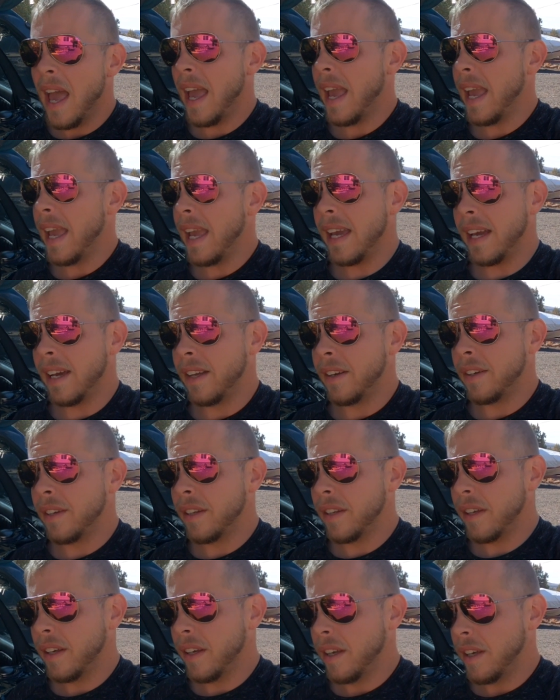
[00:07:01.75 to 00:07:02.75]
and
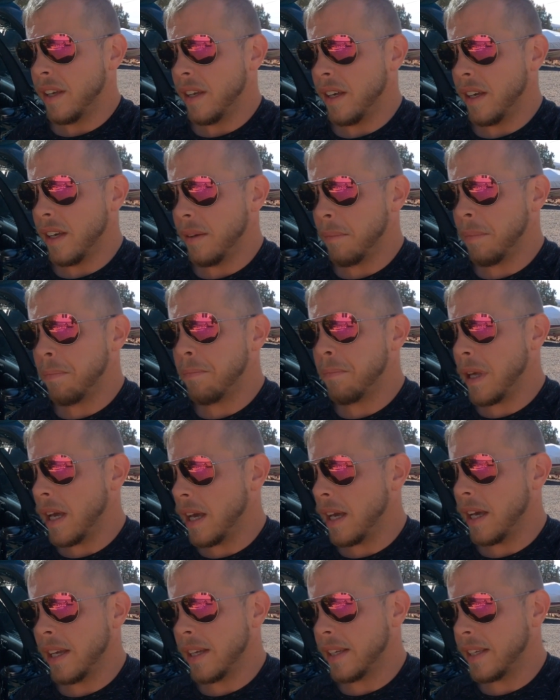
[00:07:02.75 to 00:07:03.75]

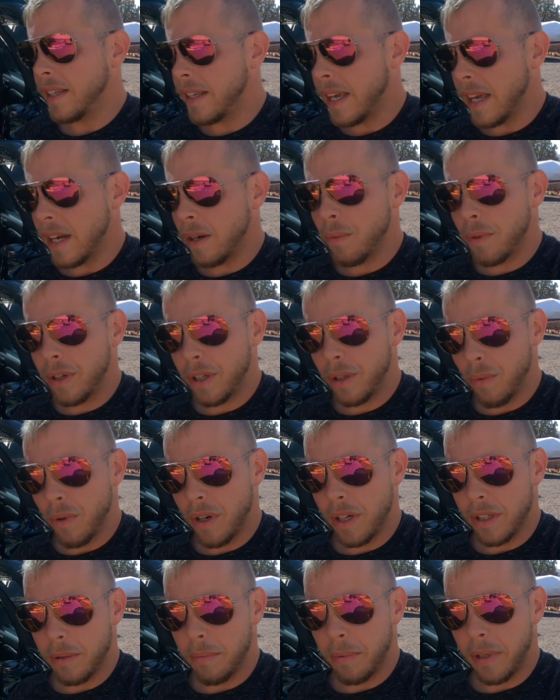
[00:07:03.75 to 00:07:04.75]
get it where you want
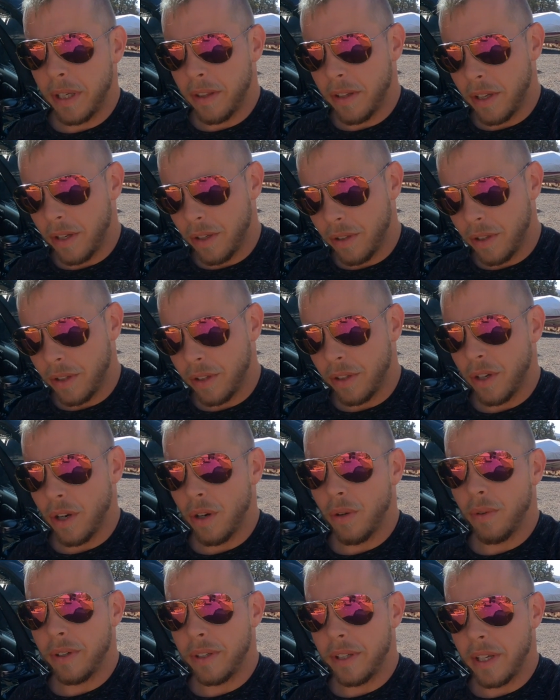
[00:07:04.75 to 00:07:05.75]
it to be, and then you can
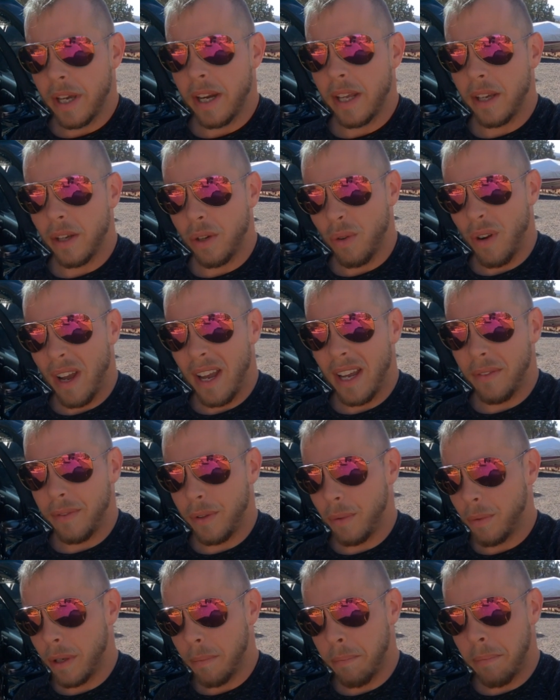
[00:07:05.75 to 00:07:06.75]
go and get it gray if you
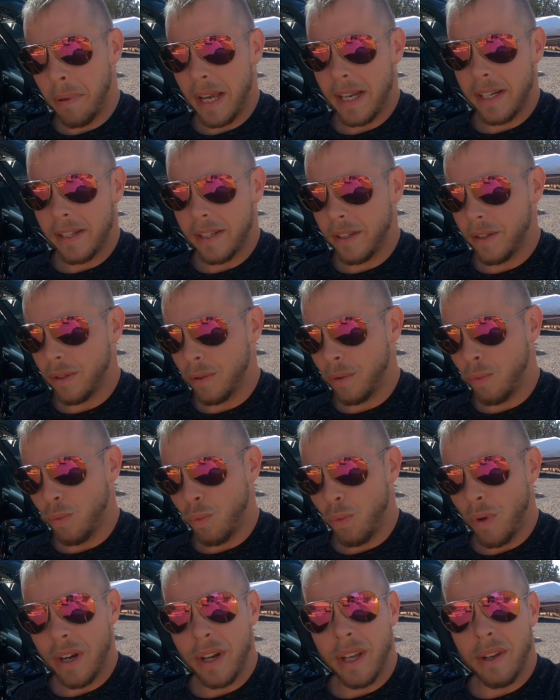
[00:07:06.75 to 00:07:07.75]
want to paint it or
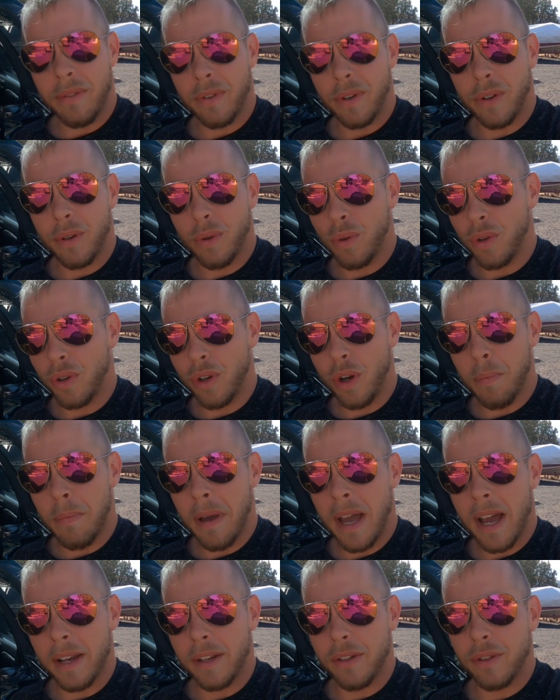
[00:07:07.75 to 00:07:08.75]
whatever, or go
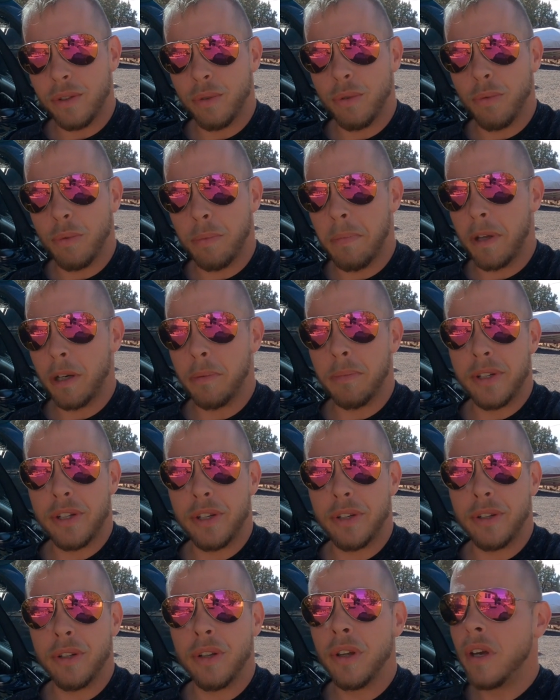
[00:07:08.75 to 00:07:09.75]
back and do it with better
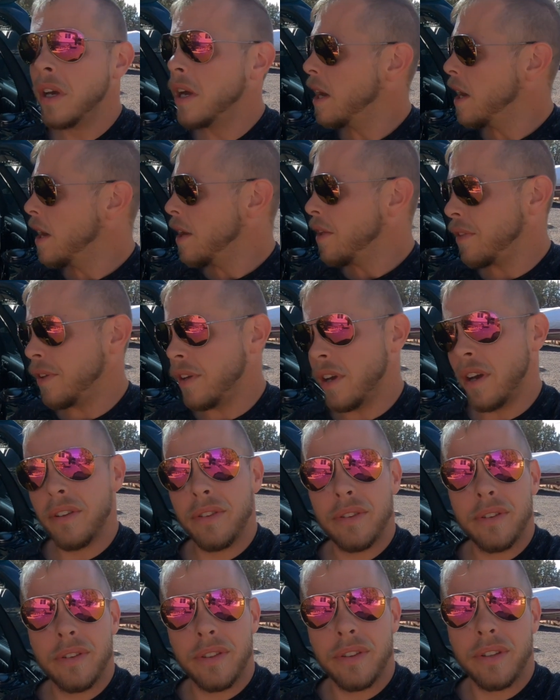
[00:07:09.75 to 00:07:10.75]
material. The
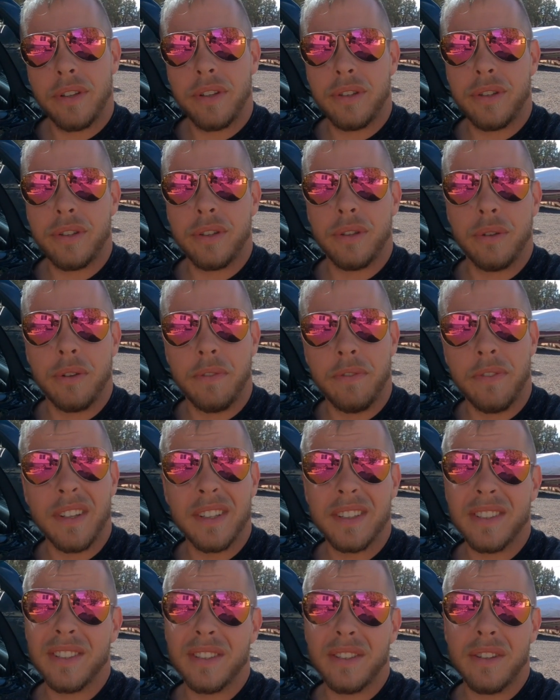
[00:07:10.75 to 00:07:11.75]
other thing too, if
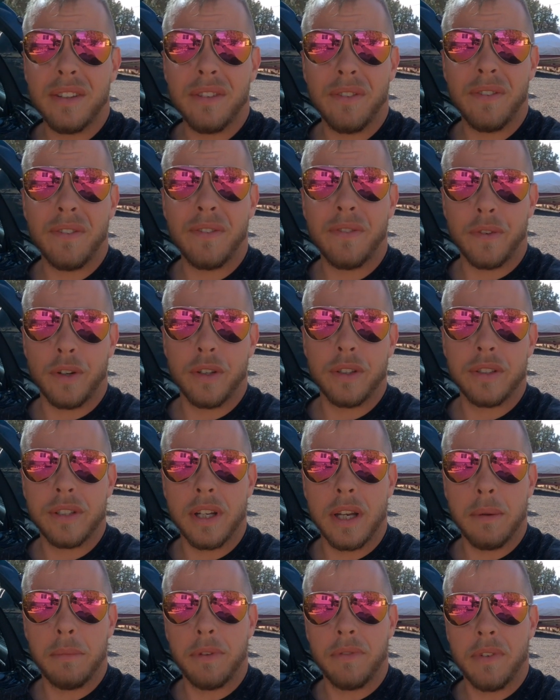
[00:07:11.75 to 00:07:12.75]
this is the first
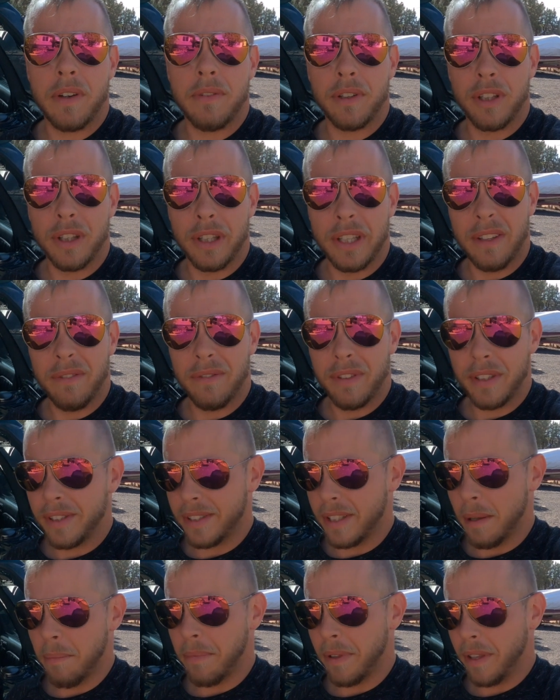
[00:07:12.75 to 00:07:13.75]
time you've ever lived in
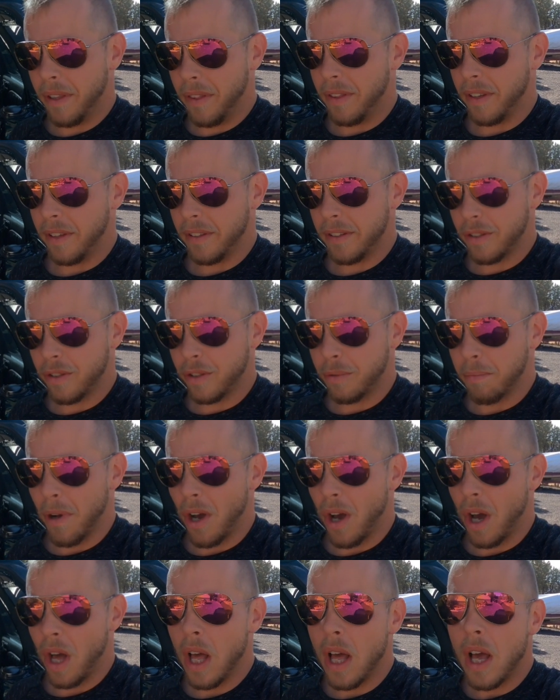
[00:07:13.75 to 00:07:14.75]
something this
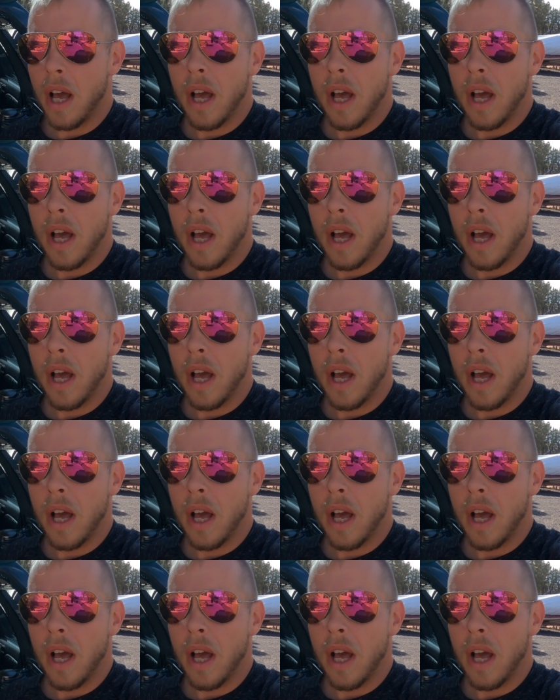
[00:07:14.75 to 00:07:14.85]
small,